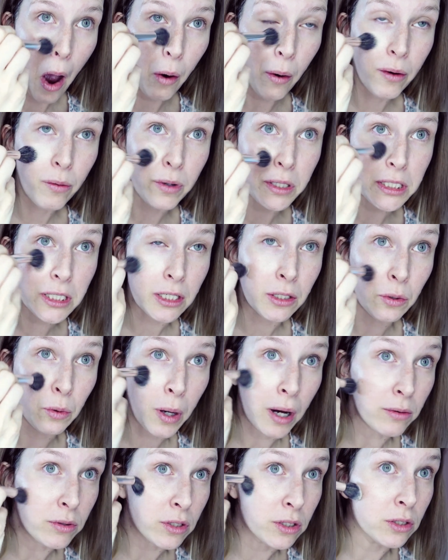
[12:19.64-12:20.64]
Oh, I wish I
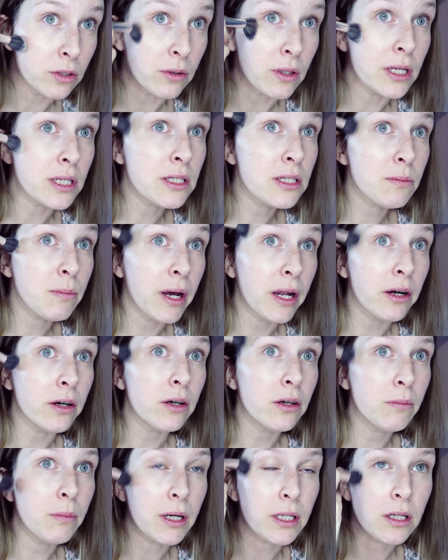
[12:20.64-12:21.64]
knew how to do this
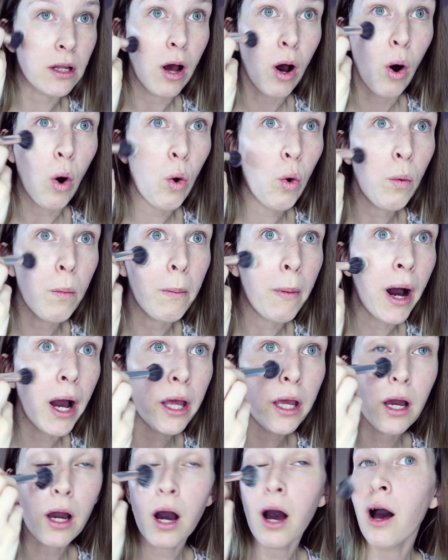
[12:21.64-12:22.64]
better, but oh
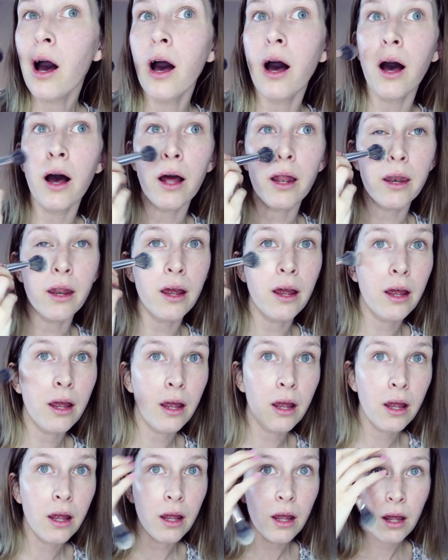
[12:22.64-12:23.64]
my god.
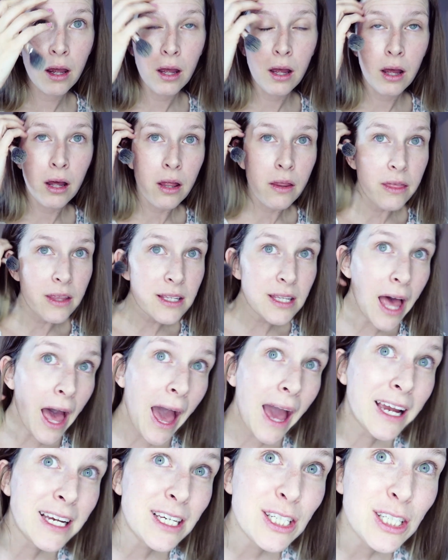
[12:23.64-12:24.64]
This
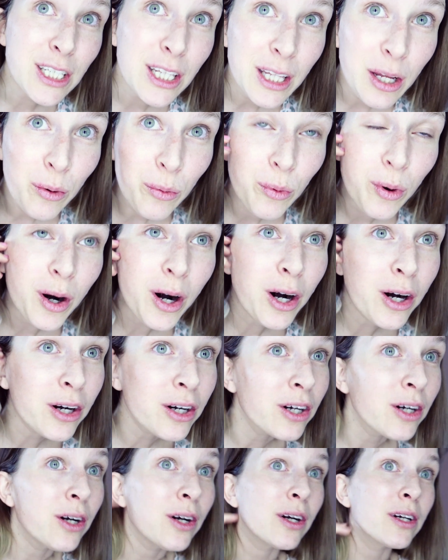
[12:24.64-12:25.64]
actually
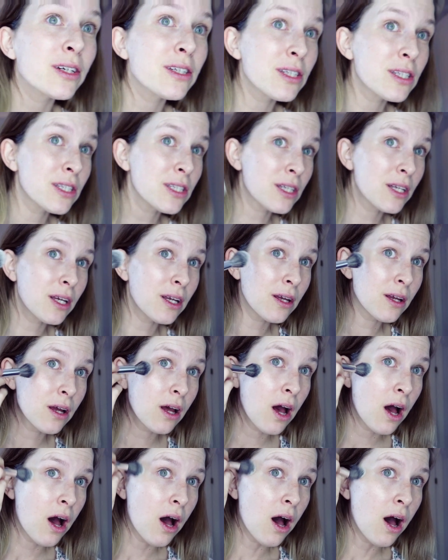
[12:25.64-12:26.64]
works.
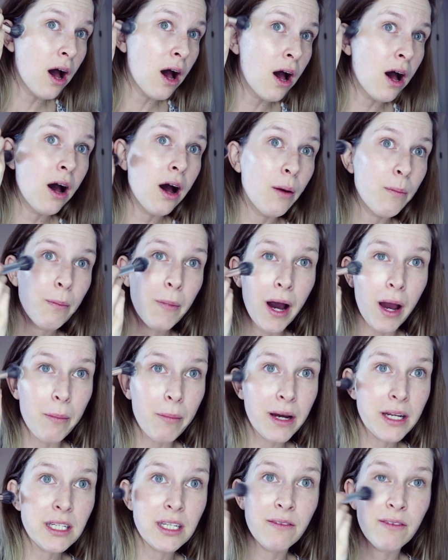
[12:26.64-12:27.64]
I
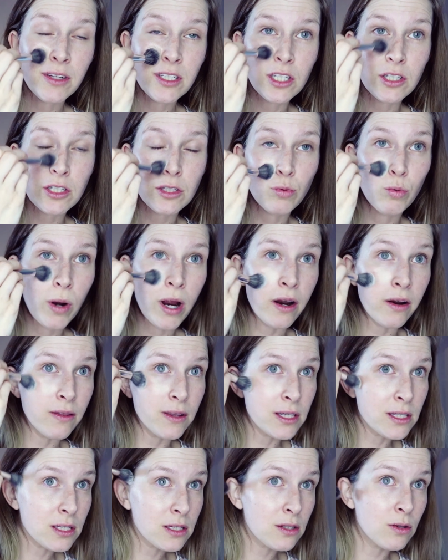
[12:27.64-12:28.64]
might even just wear
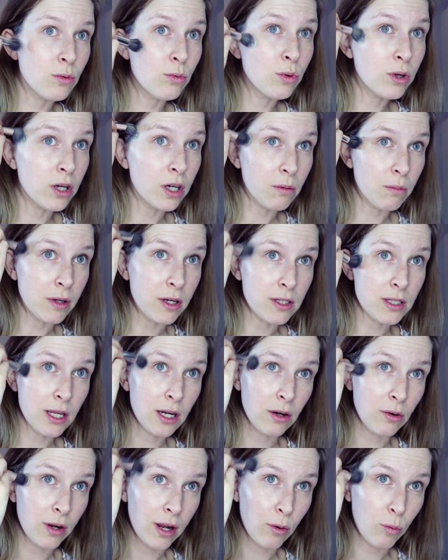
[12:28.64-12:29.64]
this to work because
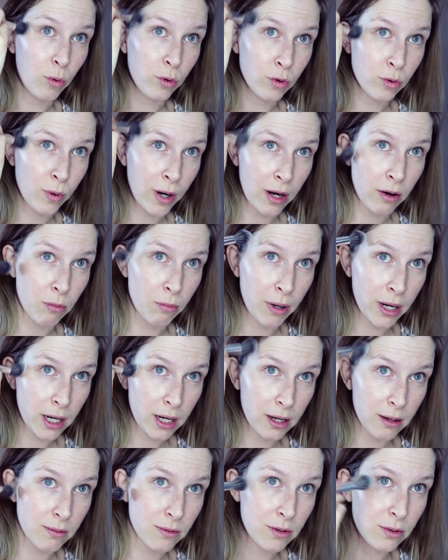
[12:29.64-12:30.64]
I don't have to wear
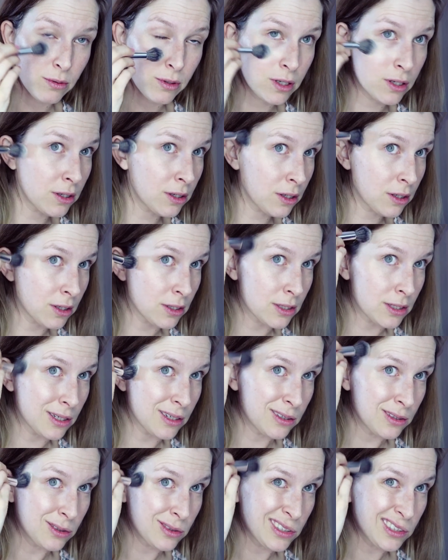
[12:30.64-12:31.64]
makeup to work because I
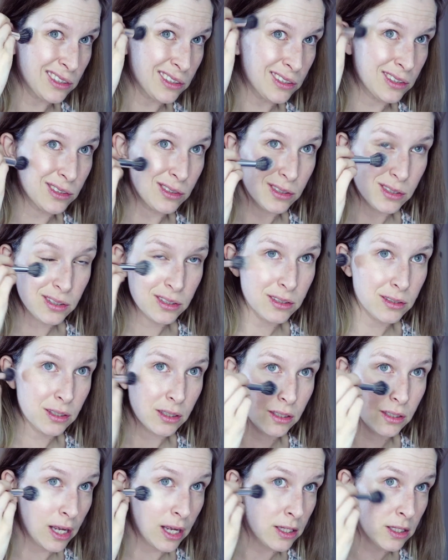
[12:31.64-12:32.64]
don't know how to do it
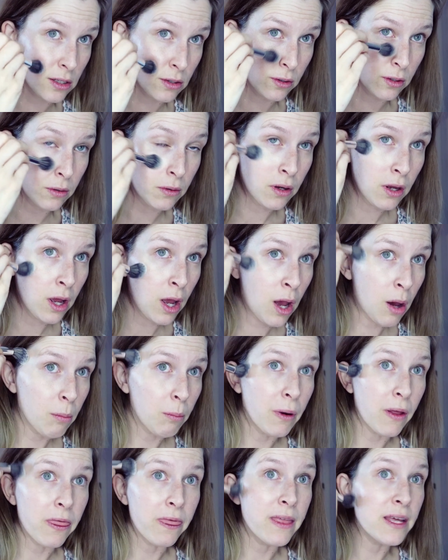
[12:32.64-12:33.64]
as good.
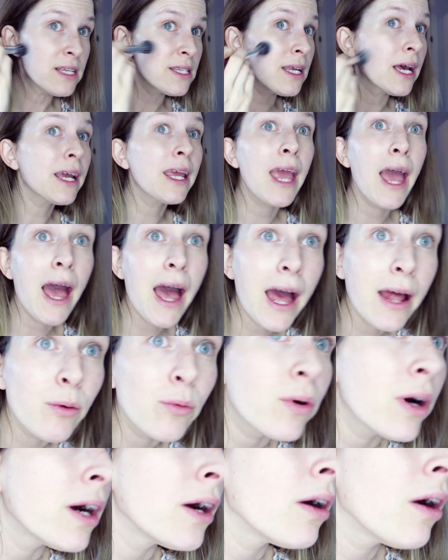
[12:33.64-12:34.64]
But this I
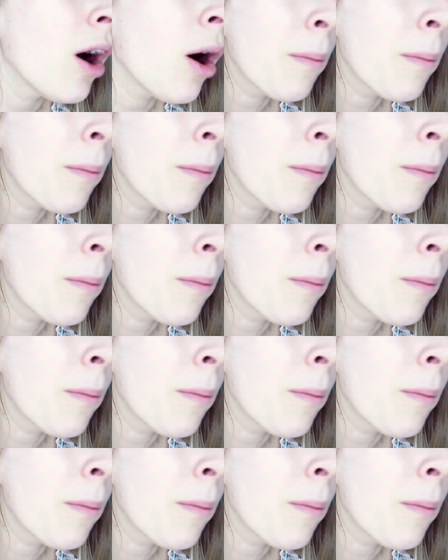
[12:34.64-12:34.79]
can wear.